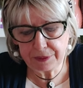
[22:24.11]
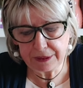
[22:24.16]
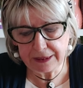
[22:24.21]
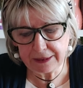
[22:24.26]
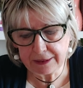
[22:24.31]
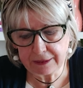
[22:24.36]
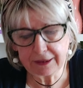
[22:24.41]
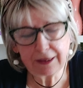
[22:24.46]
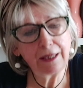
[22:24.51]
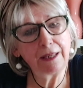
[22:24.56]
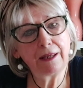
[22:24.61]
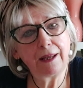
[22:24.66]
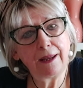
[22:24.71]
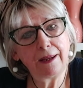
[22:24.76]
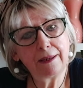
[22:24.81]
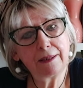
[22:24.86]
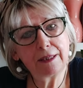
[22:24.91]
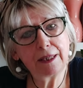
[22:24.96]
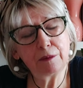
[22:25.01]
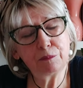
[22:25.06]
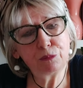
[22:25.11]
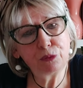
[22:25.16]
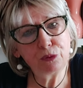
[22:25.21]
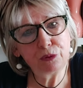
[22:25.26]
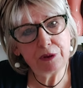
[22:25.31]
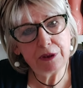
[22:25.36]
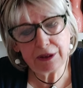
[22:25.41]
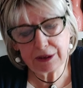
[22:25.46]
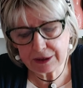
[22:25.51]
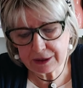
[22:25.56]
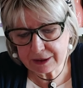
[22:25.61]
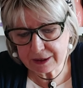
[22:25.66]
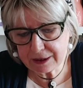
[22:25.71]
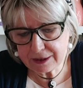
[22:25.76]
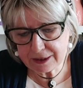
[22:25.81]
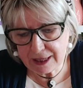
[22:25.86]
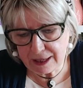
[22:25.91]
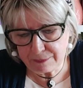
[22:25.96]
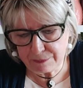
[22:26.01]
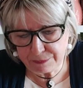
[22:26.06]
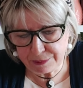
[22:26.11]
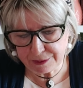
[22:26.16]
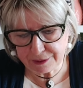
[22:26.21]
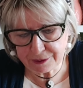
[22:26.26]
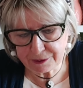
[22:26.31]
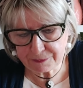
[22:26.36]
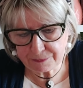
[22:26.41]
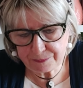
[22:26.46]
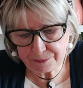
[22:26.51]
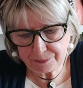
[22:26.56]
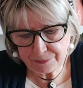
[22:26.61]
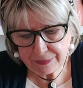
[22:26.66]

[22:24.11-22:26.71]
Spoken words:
build their Buddhist temples.